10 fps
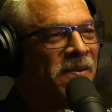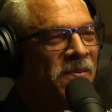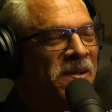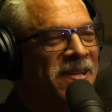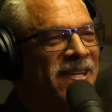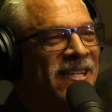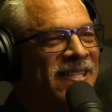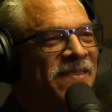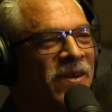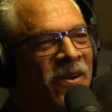that I wanted
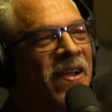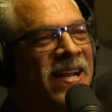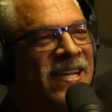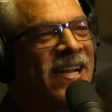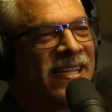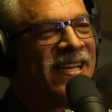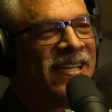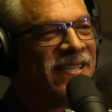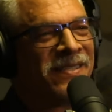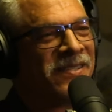and then regretted not
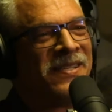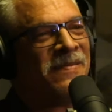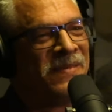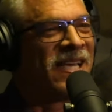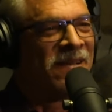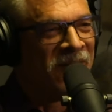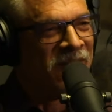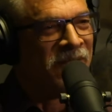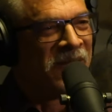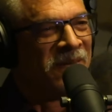getting it because then it became
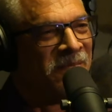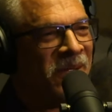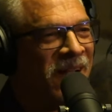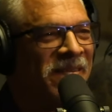unavailable.